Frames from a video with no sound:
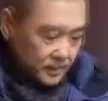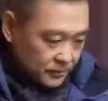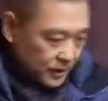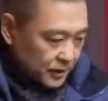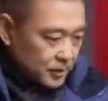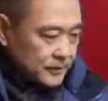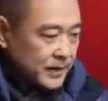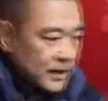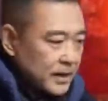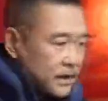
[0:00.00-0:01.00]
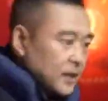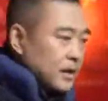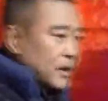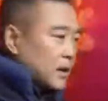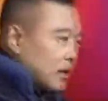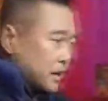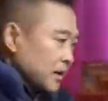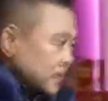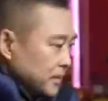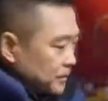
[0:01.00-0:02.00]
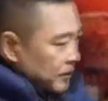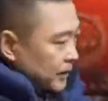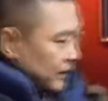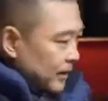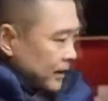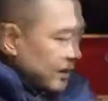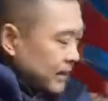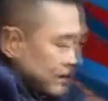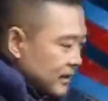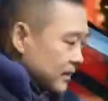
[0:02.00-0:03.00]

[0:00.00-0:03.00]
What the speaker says: right over here, boiling it.